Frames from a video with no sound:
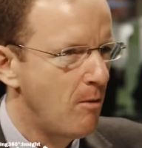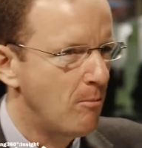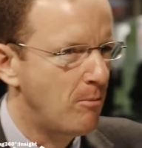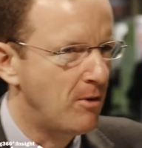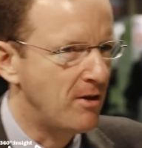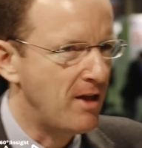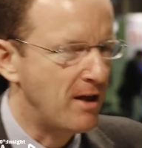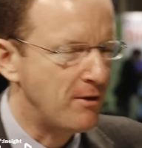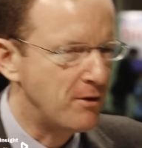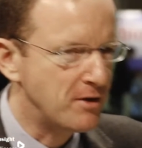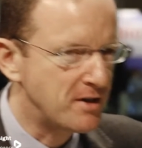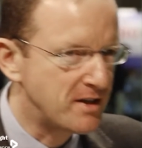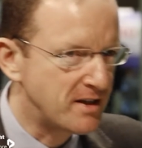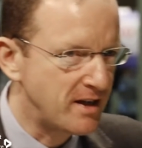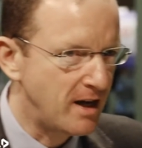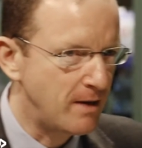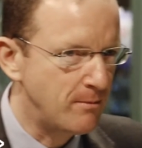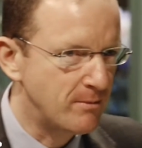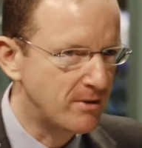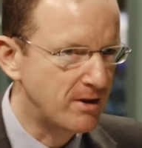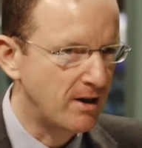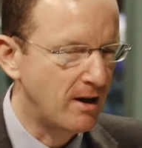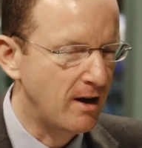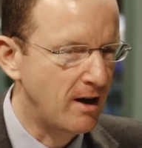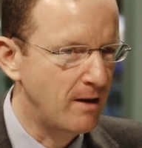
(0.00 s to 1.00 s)
but at the
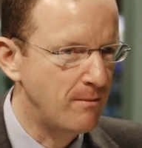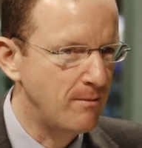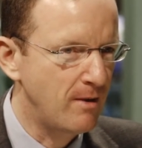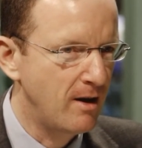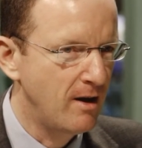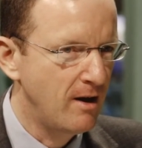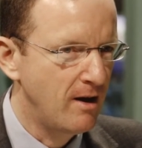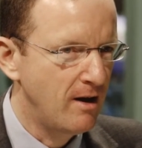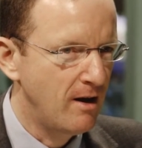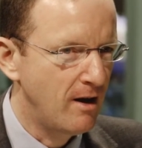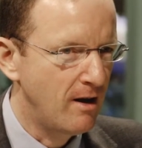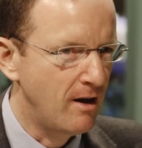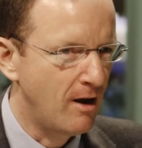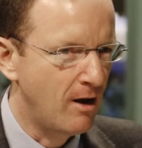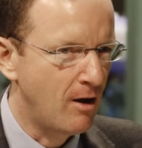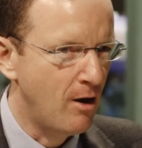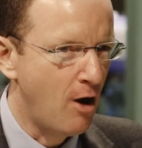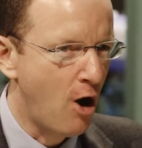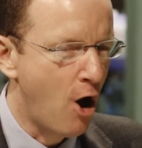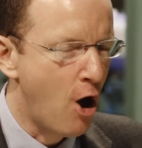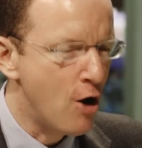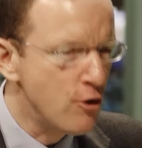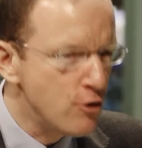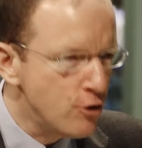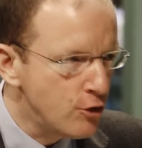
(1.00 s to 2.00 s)
same time,
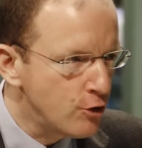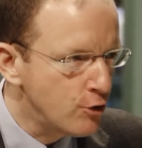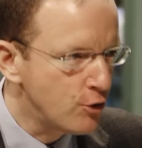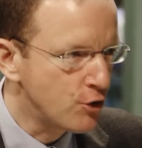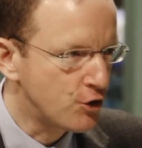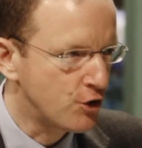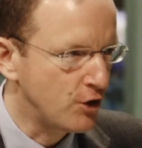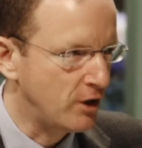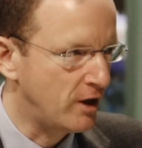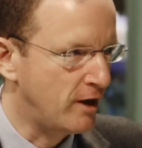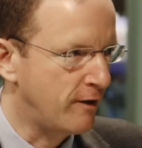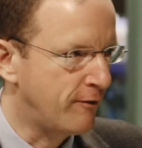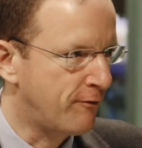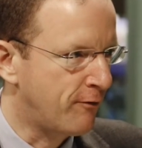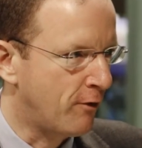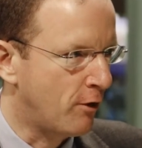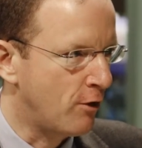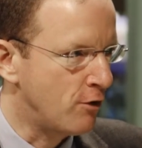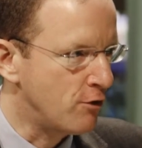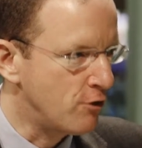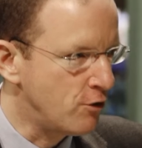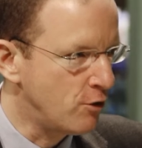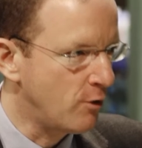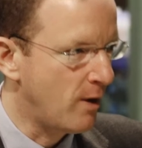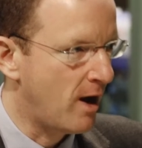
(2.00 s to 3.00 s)
unusually
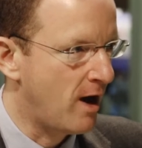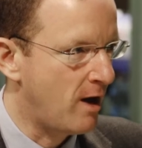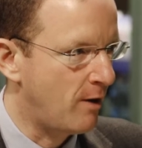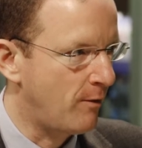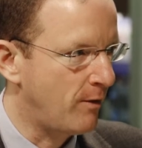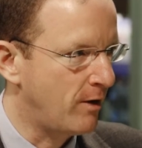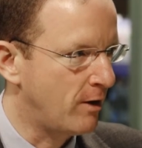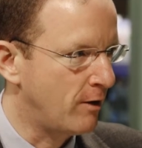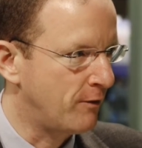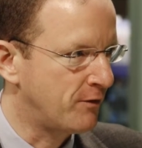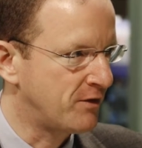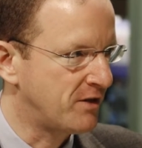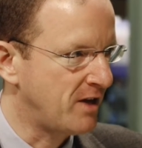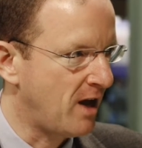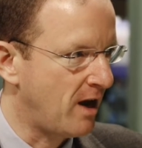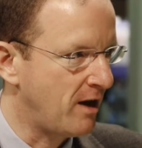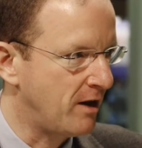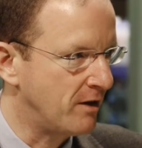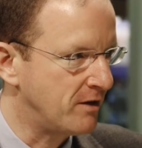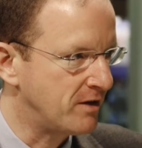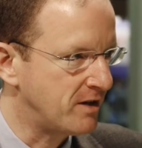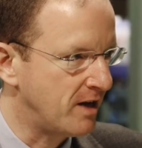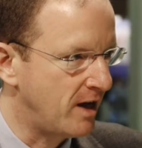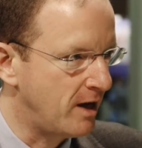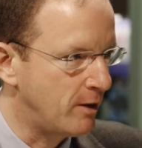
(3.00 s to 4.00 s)
for a new area of science,